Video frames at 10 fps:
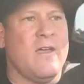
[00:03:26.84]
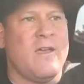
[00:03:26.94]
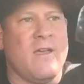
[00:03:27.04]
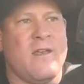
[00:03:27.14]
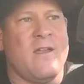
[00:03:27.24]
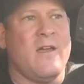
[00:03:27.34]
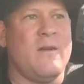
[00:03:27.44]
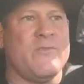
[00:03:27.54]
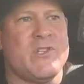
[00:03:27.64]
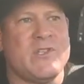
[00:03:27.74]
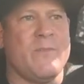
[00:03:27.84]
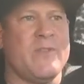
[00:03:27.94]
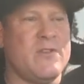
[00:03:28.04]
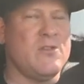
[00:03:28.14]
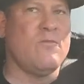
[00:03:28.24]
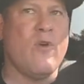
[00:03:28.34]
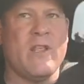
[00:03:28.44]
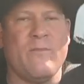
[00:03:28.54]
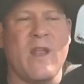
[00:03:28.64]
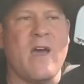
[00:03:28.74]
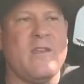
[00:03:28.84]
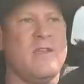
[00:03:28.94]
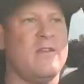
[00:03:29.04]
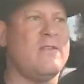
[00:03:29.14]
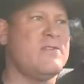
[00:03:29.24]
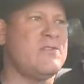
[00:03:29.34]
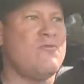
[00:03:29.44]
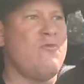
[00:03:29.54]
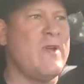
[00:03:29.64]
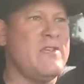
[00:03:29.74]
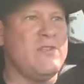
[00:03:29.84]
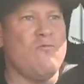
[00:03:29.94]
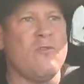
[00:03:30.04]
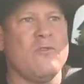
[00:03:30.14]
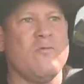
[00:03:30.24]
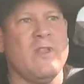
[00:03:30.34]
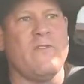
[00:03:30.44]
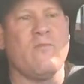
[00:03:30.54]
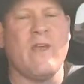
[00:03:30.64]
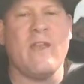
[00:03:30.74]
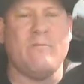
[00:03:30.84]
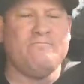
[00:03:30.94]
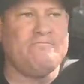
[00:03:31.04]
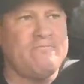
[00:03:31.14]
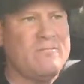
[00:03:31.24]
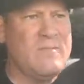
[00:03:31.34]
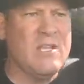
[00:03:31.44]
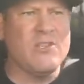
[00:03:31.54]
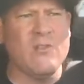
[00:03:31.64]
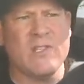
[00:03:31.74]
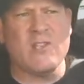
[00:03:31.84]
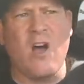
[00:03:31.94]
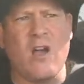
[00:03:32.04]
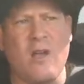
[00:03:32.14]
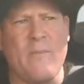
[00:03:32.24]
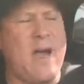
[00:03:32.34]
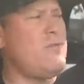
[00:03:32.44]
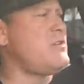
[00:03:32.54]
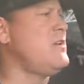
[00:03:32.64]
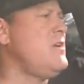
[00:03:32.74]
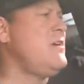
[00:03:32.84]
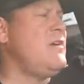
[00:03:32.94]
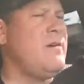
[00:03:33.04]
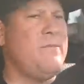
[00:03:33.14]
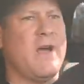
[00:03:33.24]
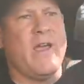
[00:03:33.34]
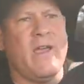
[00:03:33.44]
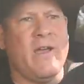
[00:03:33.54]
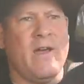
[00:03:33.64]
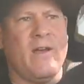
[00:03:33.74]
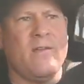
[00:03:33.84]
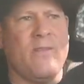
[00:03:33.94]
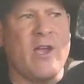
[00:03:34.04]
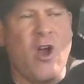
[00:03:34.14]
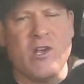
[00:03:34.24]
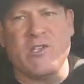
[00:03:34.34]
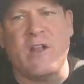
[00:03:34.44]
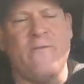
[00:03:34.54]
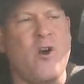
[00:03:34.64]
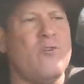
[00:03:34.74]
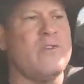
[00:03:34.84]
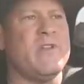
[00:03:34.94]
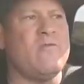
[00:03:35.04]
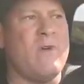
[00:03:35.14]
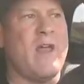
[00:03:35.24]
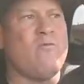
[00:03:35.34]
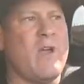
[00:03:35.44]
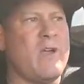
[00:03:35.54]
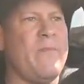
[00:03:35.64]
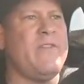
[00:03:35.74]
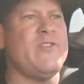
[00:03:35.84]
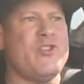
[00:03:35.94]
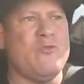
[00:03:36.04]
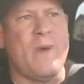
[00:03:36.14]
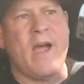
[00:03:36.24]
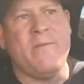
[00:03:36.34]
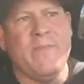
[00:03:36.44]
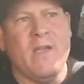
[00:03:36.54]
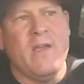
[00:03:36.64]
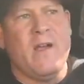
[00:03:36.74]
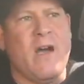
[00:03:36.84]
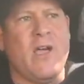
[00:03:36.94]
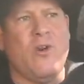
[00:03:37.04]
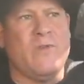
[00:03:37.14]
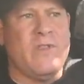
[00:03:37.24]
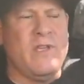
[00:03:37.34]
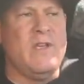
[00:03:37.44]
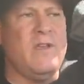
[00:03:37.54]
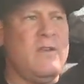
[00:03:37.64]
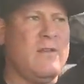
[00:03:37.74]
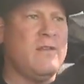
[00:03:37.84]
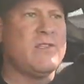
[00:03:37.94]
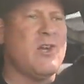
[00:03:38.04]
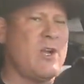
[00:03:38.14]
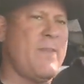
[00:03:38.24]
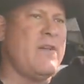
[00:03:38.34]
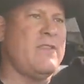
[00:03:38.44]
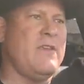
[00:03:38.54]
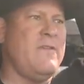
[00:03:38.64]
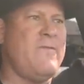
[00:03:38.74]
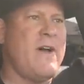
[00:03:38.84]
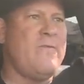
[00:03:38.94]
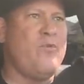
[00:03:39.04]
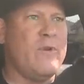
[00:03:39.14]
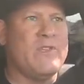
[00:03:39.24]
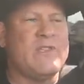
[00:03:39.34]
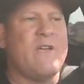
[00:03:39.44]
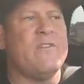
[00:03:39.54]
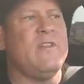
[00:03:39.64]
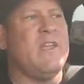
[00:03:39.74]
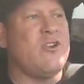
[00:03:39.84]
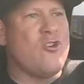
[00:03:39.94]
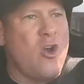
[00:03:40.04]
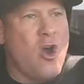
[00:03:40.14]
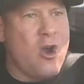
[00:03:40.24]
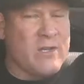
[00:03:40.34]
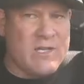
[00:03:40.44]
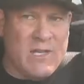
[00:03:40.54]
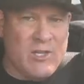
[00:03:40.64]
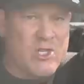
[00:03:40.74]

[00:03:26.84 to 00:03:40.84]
and just something to break the monotony in this crazy world we're living in right now. So let's talk about my cars that I've owned and what I'd recommend that you buy. I owned the, let's talk about the 5.7 liter RT